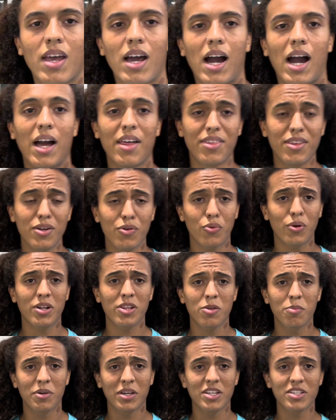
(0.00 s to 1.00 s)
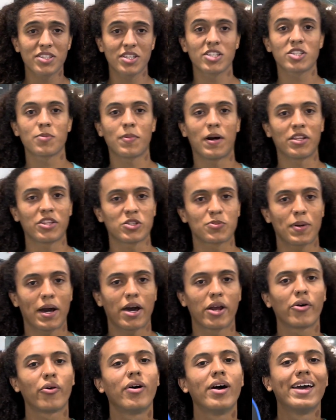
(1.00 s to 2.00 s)
I think one of the biggest things about this
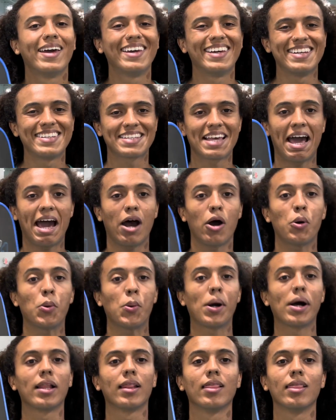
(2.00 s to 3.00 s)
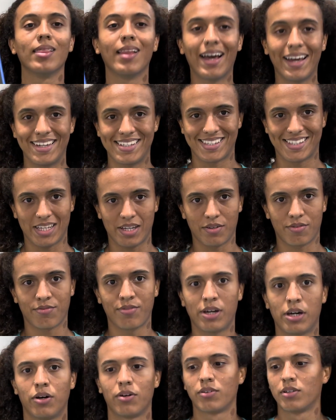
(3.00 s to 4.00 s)
paddle is how light it
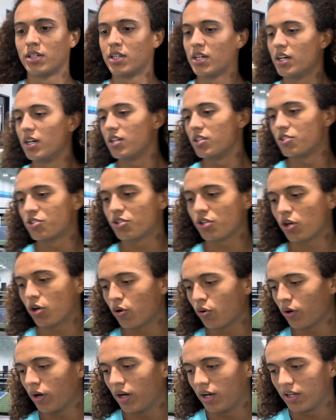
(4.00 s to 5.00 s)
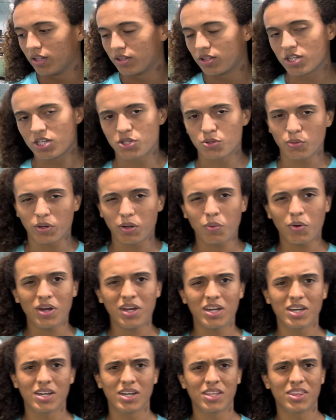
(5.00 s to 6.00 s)
felt. So the swing
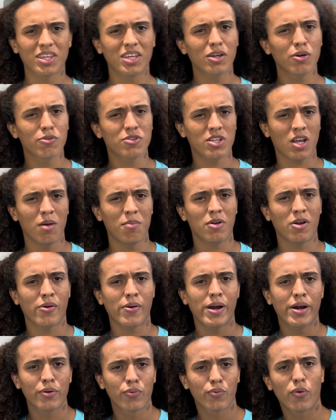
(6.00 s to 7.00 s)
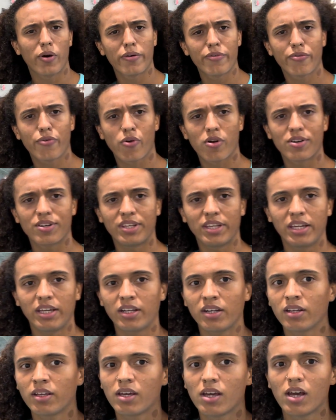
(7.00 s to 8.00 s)
weight, I think it was coming around
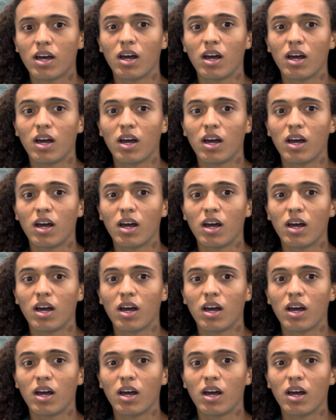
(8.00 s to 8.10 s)
114.